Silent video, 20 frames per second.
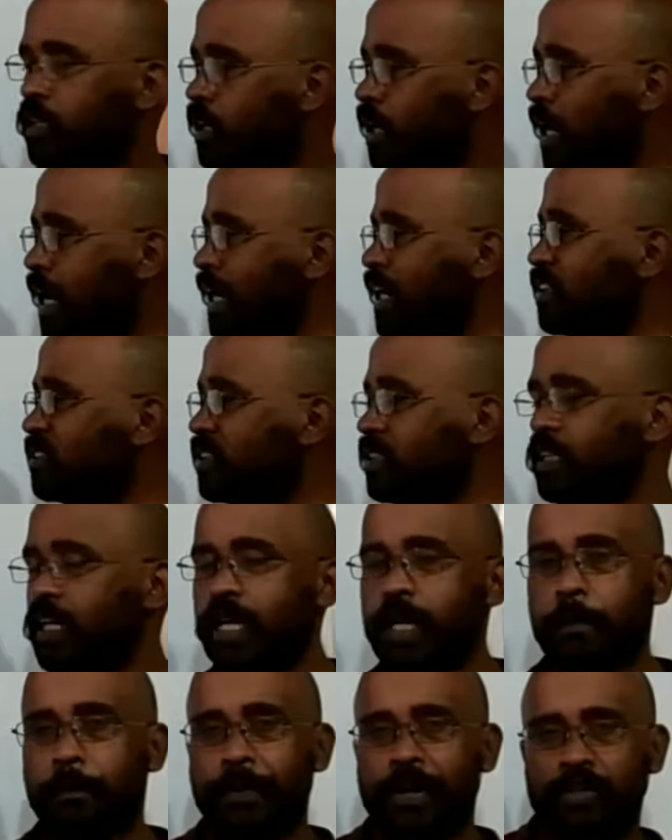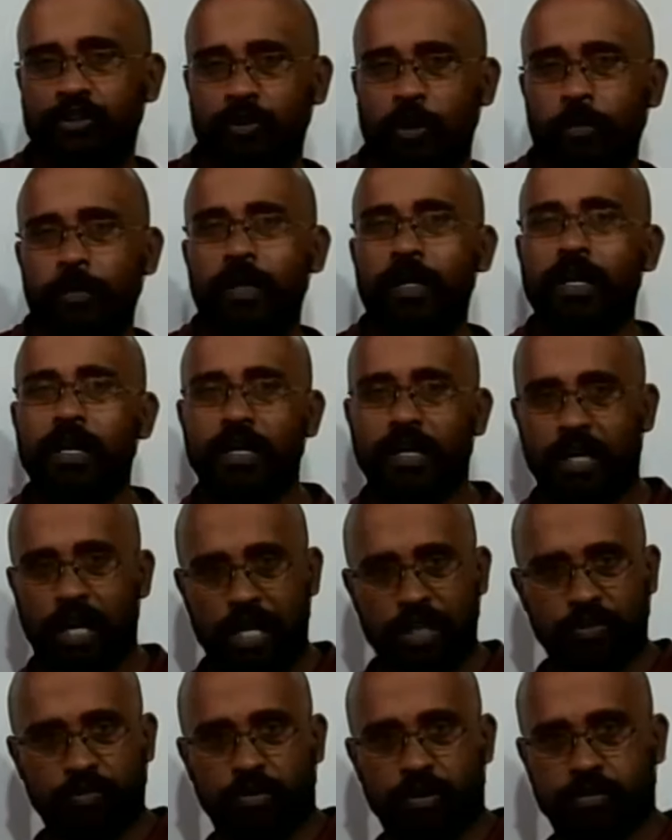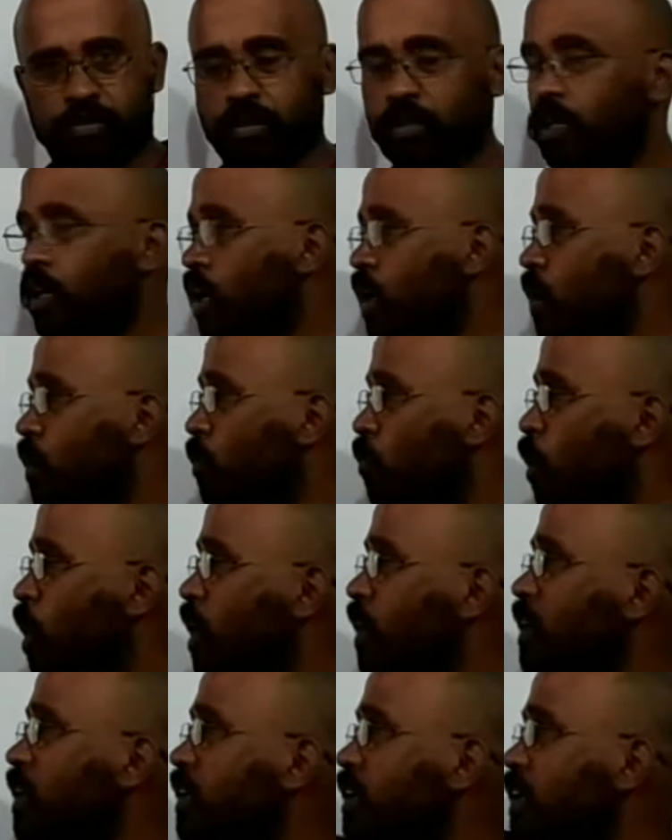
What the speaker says: Let us see the effects of transversal. What